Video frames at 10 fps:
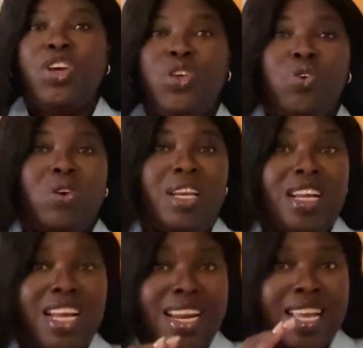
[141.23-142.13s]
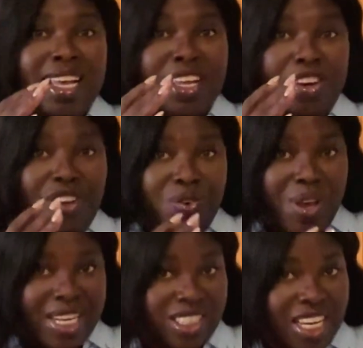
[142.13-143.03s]
you are learning a new
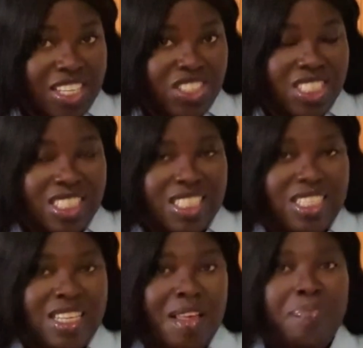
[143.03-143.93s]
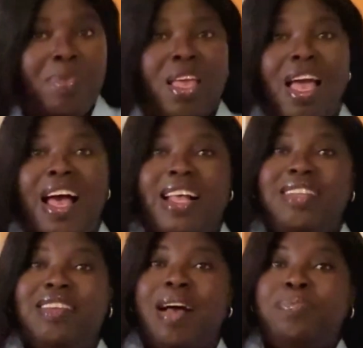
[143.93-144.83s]
education system,
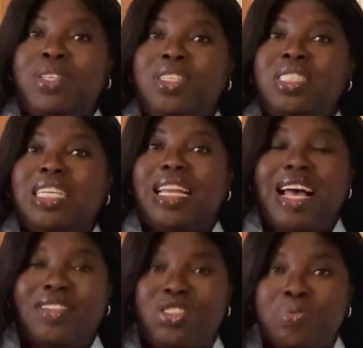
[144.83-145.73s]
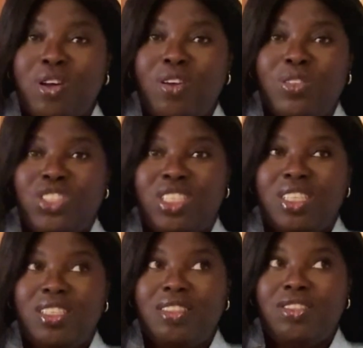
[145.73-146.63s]
adapting to classroom
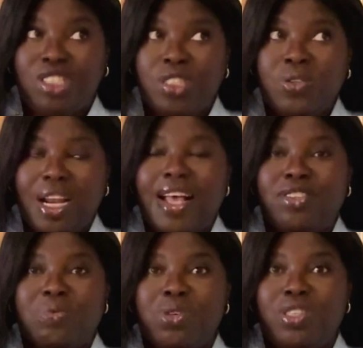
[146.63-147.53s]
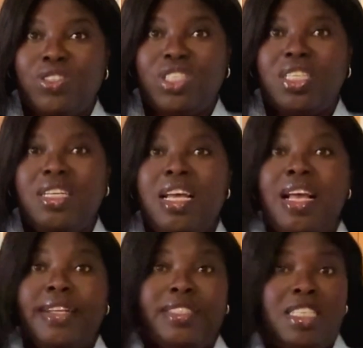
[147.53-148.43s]
culture, new classroom culture,
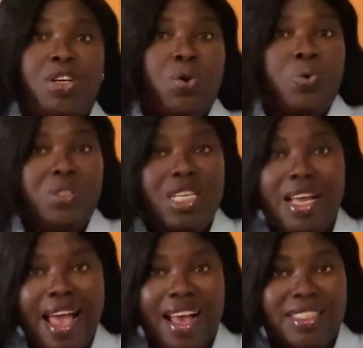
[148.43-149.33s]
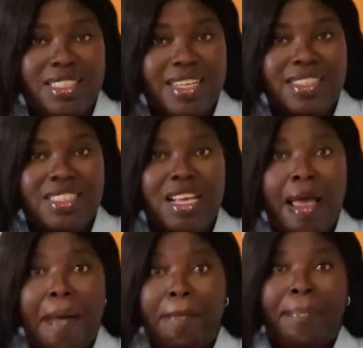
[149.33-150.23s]
decoding accents,
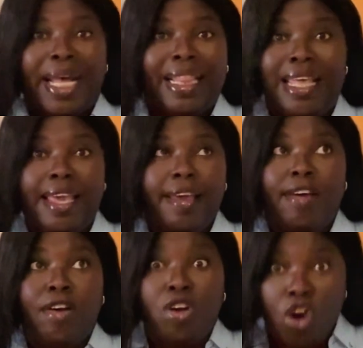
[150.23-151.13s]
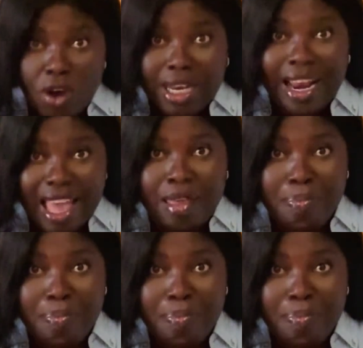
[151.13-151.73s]
battling godlike